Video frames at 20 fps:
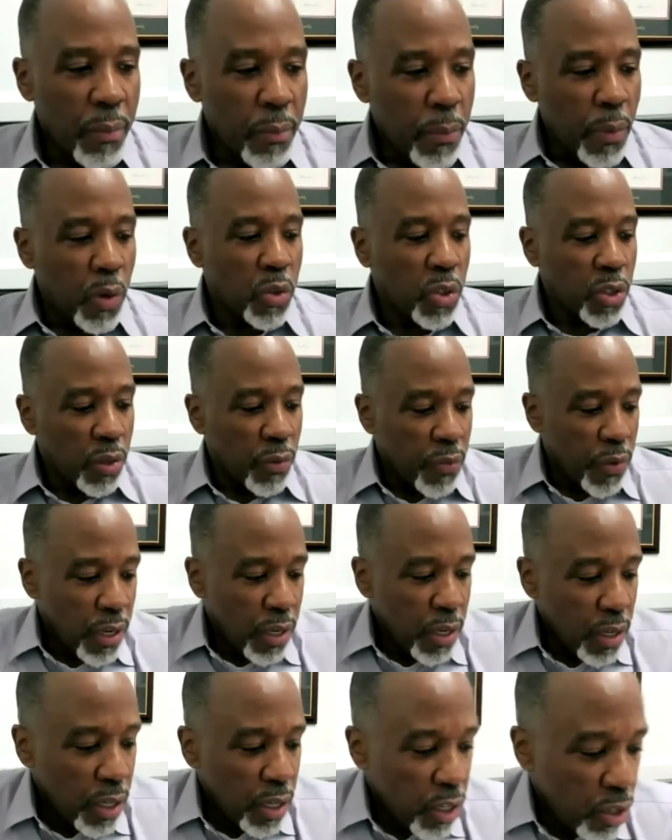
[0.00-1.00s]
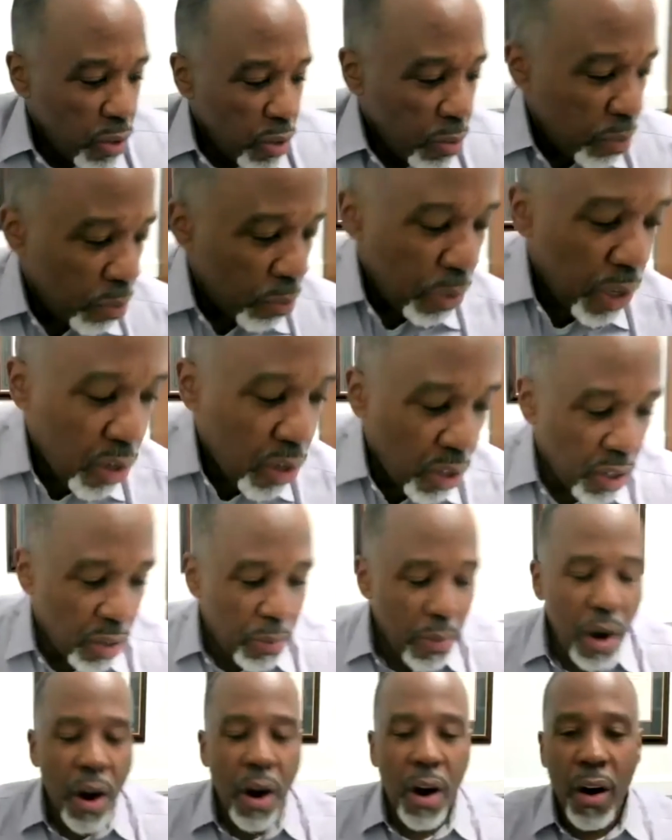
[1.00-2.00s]
Most of it is because
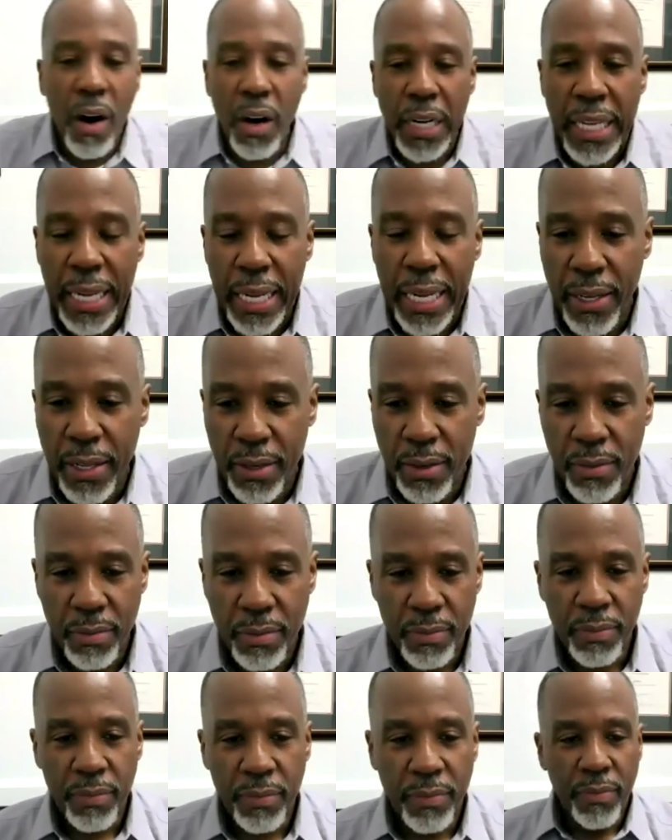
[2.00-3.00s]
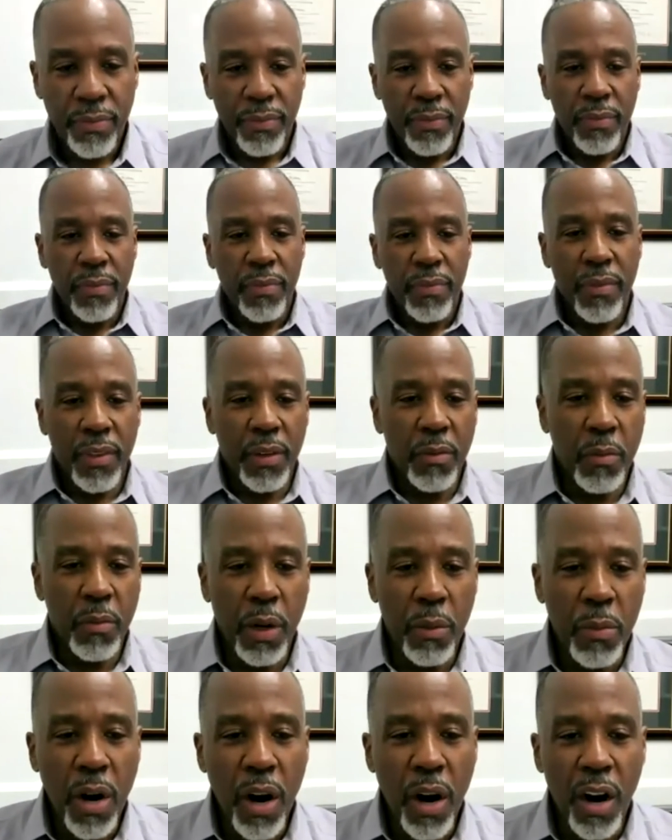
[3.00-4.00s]
I'm hard-headed. I'm
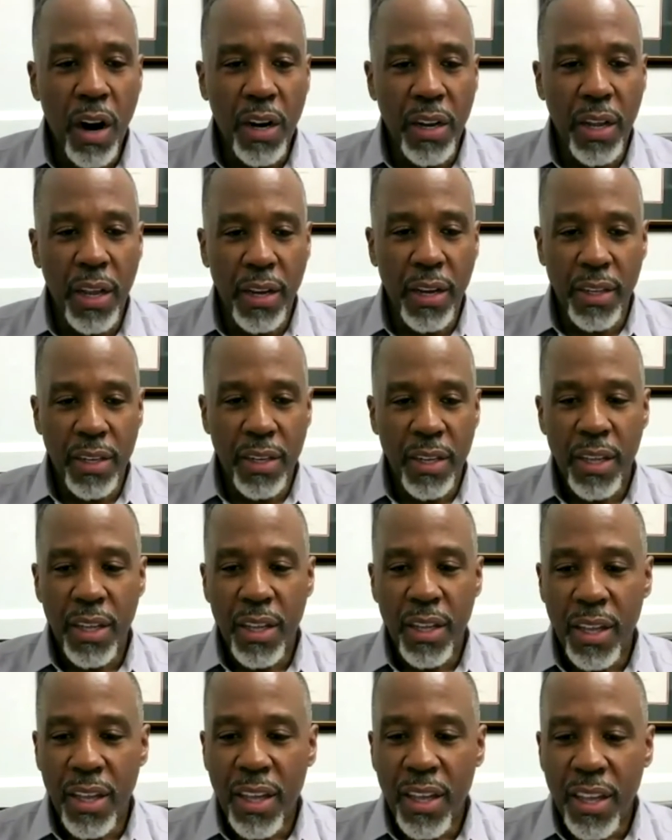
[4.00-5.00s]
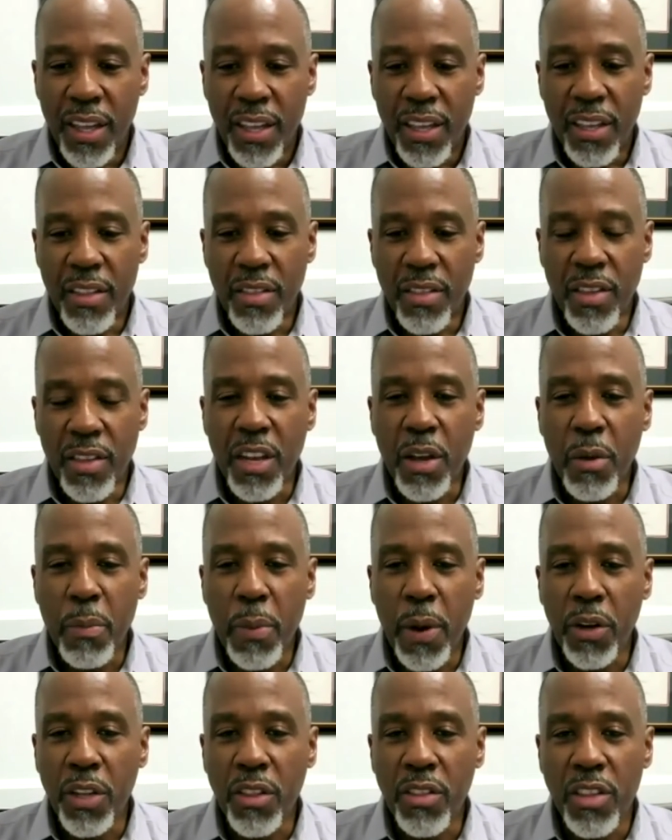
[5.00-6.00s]
hard-headed. Think
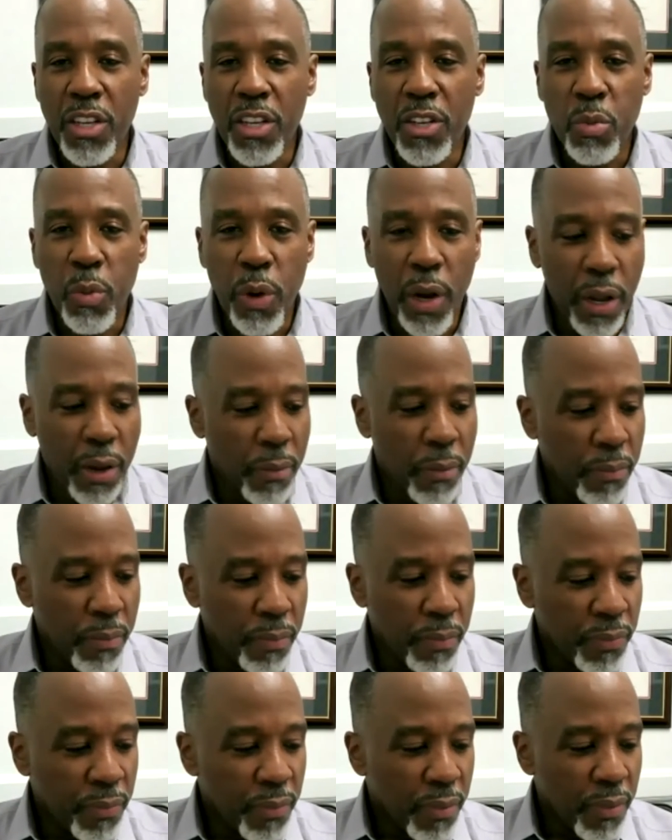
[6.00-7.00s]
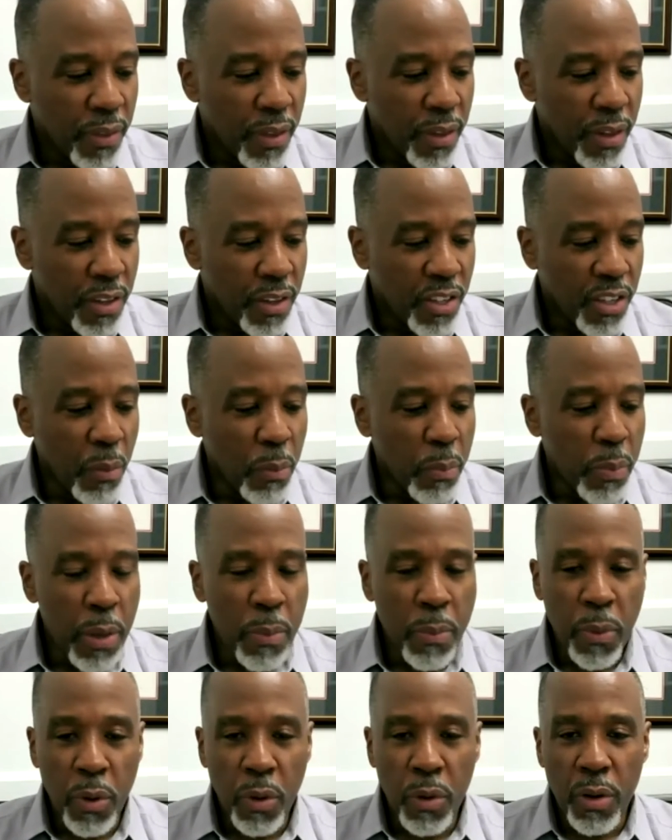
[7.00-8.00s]
about it this way. Some
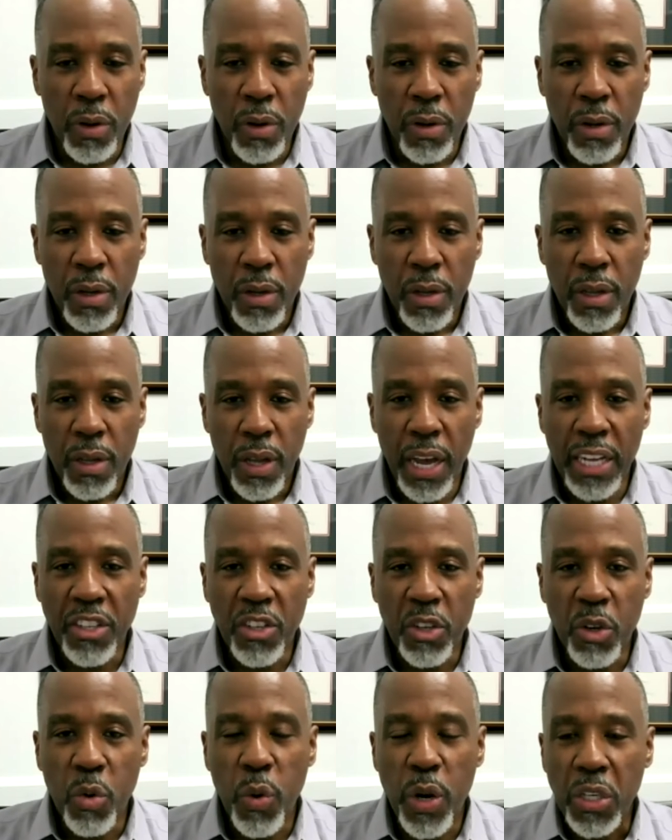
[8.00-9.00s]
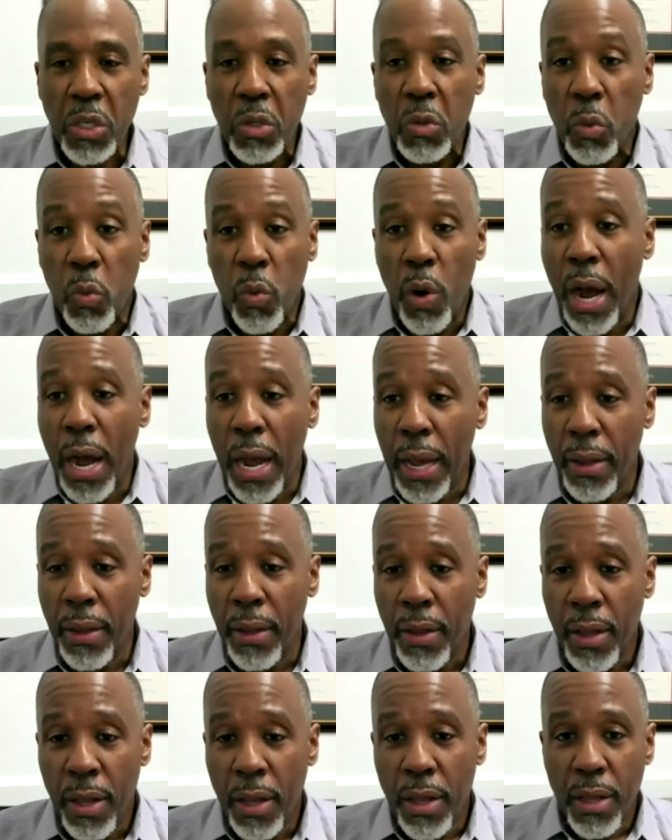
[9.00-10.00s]
people ask the question, why?
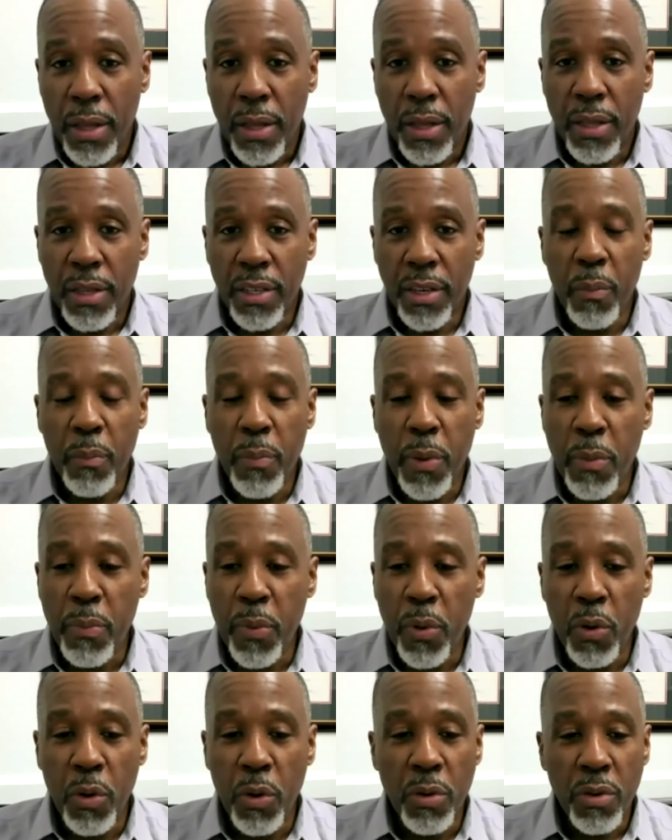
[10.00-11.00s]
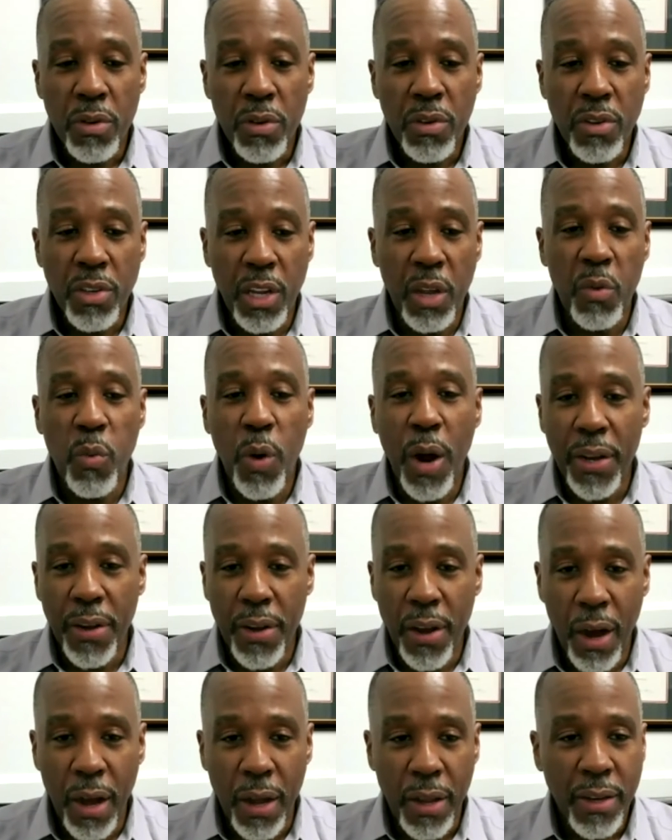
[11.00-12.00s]
Some people say, why
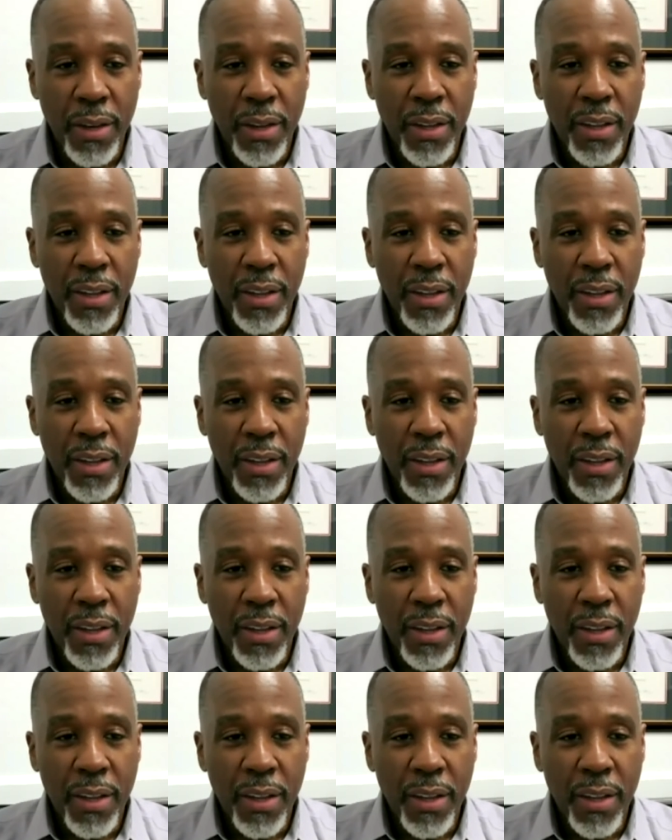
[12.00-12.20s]
not?